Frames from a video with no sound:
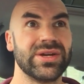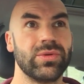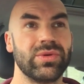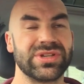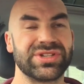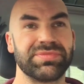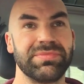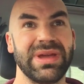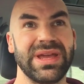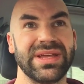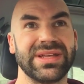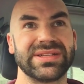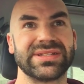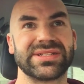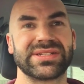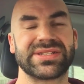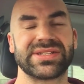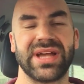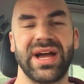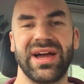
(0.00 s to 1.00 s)
which
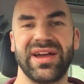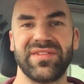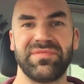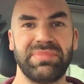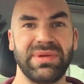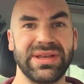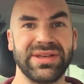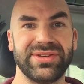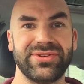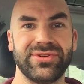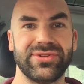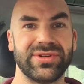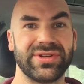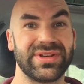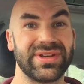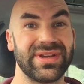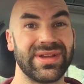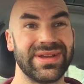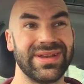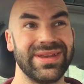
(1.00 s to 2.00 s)
means I've been
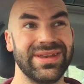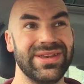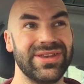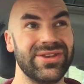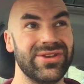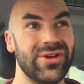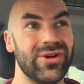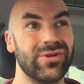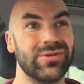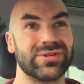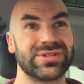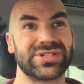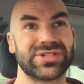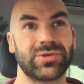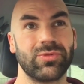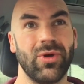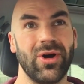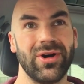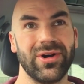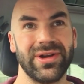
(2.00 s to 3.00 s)
doing no
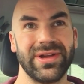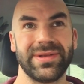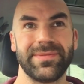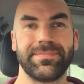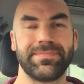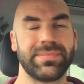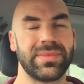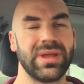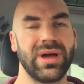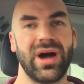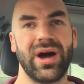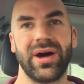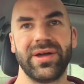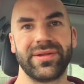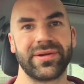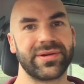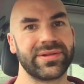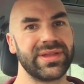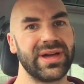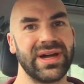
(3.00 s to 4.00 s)
squatting
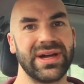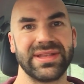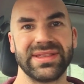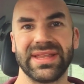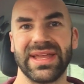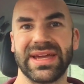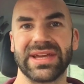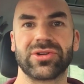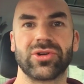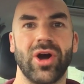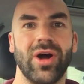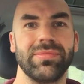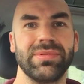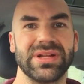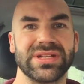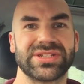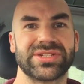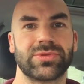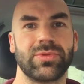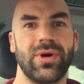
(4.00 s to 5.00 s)
other than like
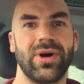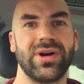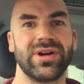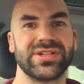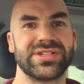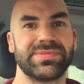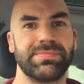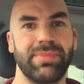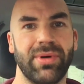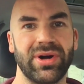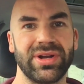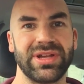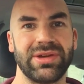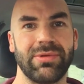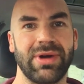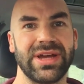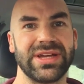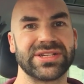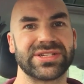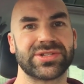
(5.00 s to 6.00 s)
goblet squats, body
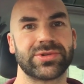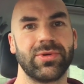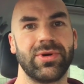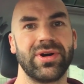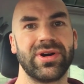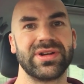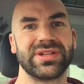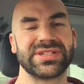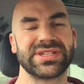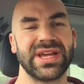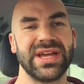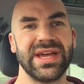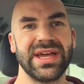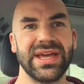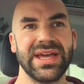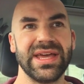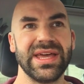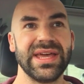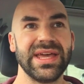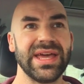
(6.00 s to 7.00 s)
weight squats,
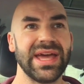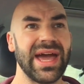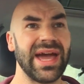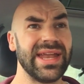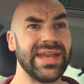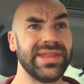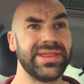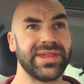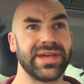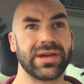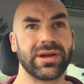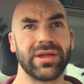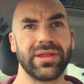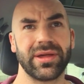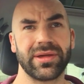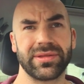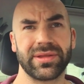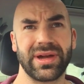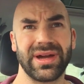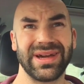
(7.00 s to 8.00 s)
anything
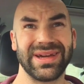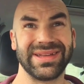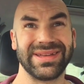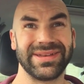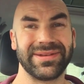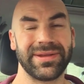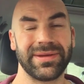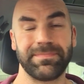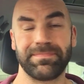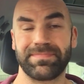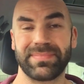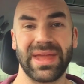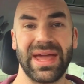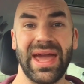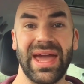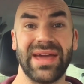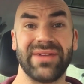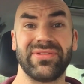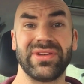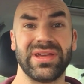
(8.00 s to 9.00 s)
other than
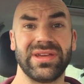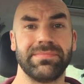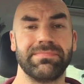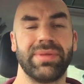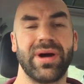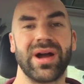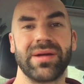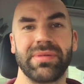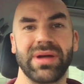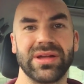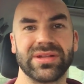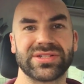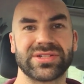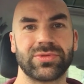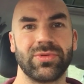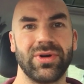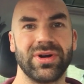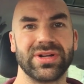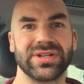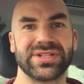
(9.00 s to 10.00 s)
heavy barbell
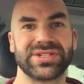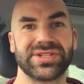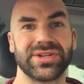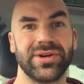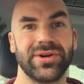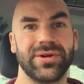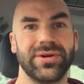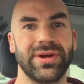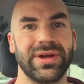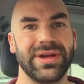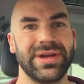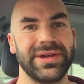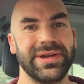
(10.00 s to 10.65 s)
squats. So